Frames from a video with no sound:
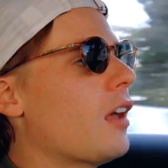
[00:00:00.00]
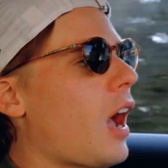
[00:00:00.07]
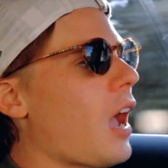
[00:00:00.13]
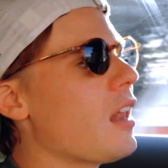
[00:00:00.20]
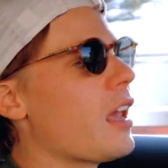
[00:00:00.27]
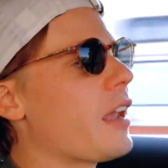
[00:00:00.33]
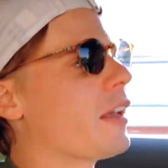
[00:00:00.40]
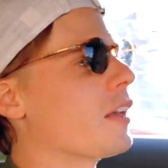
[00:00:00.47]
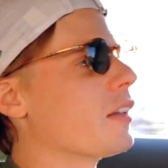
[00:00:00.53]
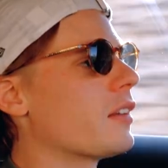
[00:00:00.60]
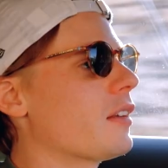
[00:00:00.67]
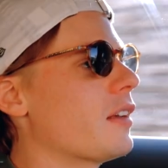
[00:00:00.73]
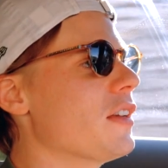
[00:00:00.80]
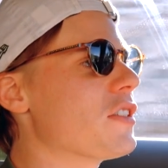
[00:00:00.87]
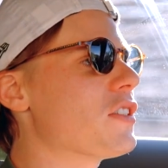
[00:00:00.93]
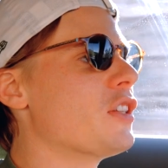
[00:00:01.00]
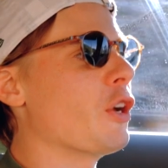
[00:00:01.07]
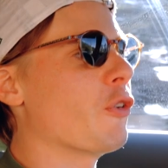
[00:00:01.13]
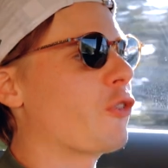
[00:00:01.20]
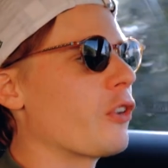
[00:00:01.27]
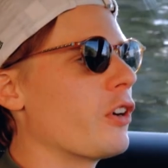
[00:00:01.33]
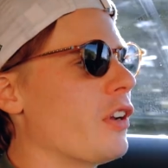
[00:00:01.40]
I like it. It's
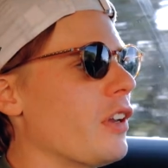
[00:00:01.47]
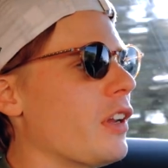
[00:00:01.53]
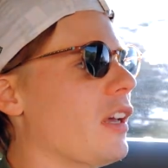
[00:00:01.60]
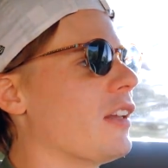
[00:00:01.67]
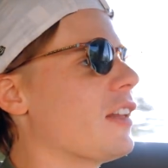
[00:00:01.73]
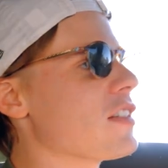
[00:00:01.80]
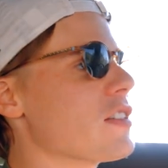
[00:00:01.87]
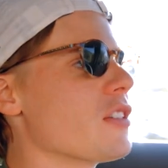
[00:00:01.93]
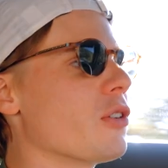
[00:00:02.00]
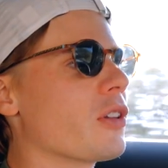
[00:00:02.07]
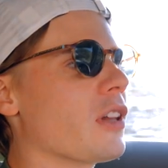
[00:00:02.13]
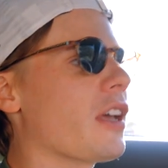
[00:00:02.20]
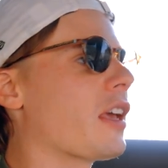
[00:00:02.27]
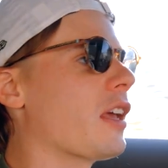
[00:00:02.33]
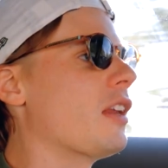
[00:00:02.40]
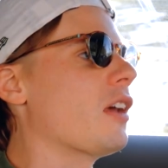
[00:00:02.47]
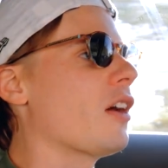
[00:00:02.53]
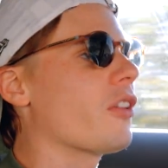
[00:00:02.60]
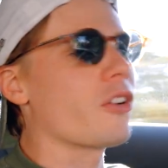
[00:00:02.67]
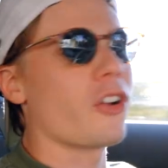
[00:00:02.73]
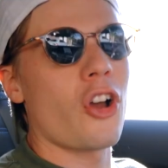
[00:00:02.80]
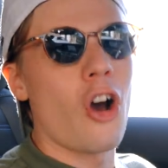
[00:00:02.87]
different, it doesn't look like any
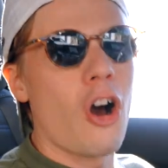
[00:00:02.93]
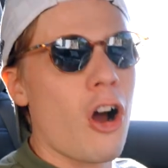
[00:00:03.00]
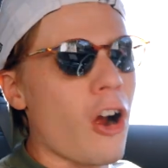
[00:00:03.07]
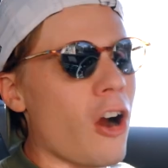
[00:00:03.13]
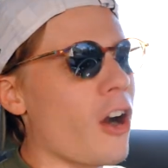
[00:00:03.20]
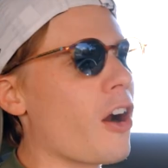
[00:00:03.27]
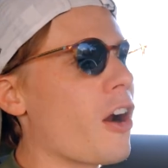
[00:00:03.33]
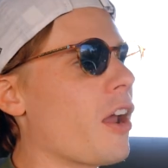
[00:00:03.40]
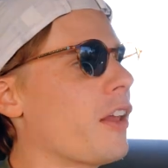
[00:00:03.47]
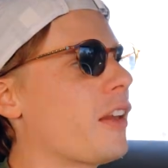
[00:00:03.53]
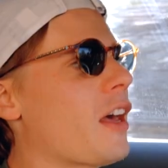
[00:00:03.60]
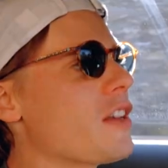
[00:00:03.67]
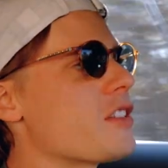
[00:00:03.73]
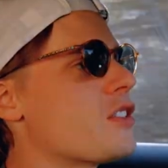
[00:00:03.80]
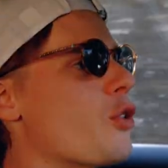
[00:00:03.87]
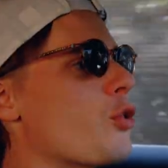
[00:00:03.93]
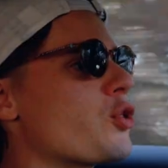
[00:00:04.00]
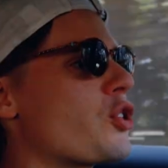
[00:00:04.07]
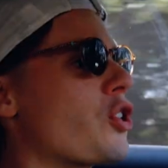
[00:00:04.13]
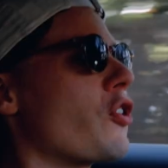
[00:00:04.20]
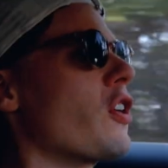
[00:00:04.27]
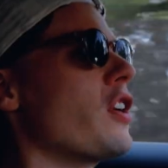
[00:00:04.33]
other car, it has
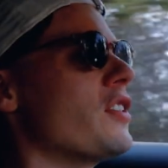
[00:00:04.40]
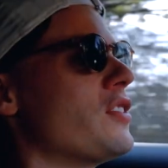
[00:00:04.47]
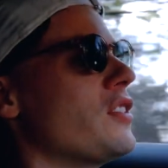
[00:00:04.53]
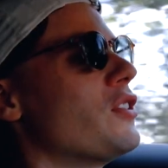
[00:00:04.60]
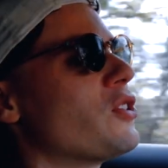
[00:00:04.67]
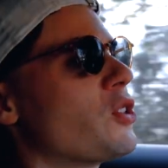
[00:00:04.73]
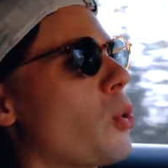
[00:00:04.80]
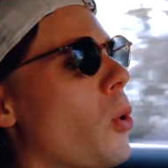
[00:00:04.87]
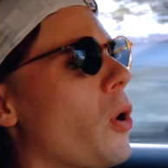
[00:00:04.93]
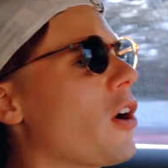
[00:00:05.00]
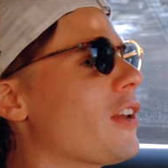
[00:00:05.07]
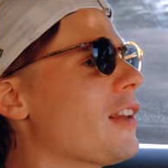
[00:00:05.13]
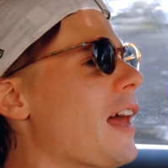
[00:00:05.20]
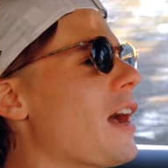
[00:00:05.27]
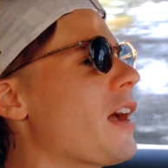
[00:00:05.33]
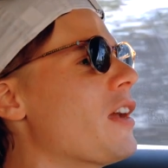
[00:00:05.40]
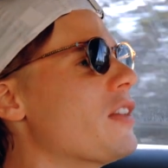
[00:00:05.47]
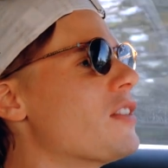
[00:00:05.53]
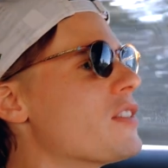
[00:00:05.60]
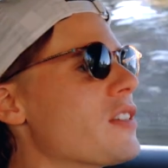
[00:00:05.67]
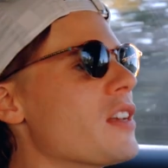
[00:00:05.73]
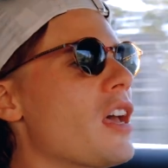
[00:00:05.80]
those crazy squared
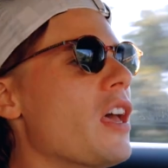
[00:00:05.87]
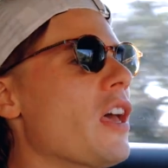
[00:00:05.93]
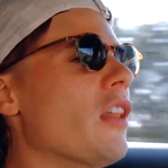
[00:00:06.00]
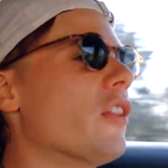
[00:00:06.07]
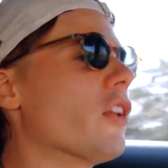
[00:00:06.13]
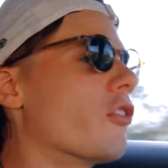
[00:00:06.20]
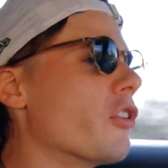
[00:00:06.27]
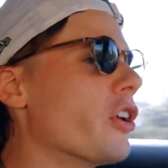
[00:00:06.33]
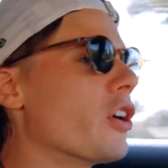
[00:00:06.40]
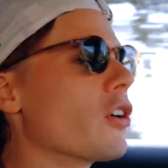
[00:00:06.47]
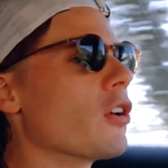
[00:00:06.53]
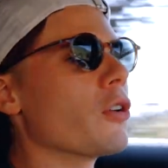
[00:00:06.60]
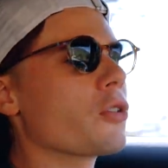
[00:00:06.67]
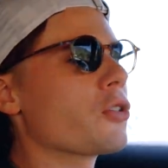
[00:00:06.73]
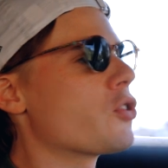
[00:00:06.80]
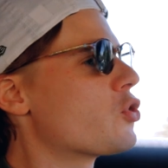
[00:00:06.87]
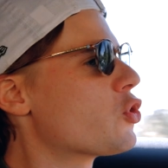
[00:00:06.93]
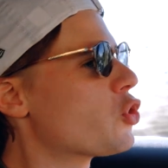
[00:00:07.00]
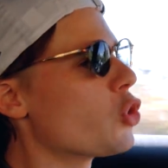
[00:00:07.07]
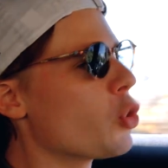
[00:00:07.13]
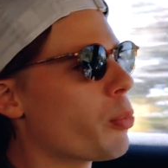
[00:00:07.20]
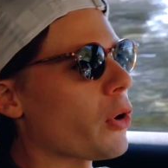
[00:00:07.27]
lines, the rear looks
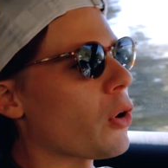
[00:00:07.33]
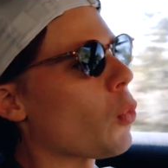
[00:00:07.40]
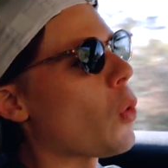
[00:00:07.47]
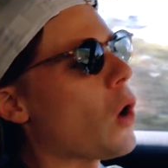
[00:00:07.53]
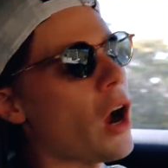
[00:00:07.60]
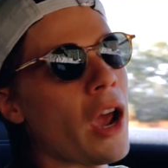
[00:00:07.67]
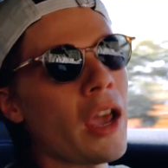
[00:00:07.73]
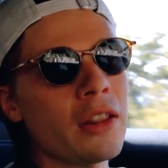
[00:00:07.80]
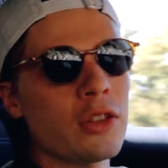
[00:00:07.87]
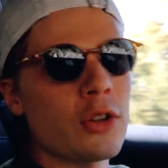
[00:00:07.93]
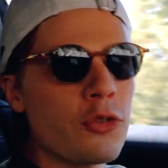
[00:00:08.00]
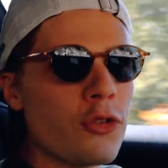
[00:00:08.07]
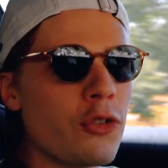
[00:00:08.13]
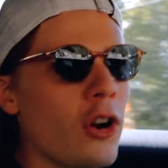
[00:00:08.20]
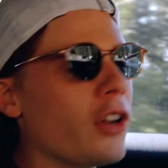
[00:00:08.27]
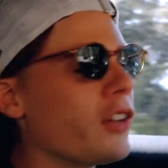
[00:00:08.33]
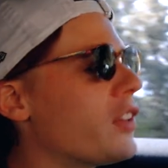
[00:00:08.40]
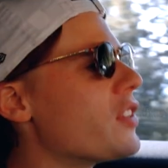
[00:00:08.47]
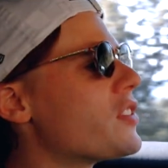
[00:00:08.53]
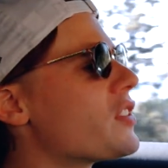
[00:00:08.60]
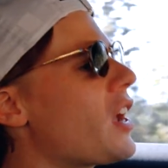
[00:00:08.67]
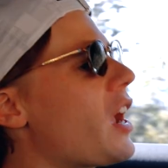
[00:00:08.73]
super wide, the front
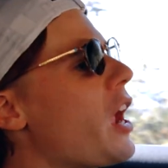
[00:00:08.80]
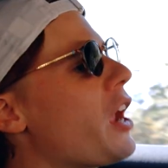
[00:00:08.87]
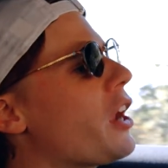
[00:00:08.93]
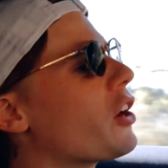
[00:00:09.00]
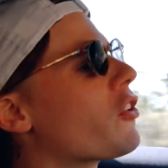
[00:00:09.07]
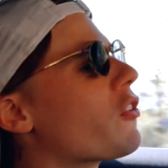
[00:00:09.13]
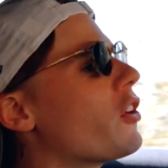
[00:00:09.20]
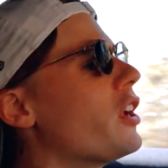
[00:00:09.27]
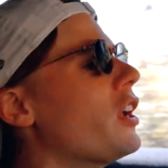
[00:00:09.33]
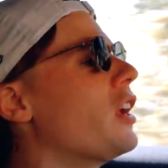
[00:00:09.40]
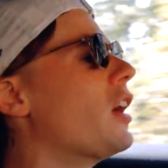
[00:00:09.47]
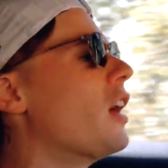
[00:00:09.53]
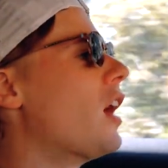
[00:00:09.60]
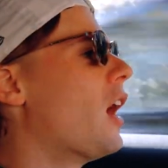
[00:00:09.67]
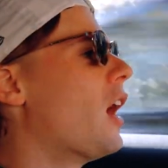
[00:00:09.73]
is angry.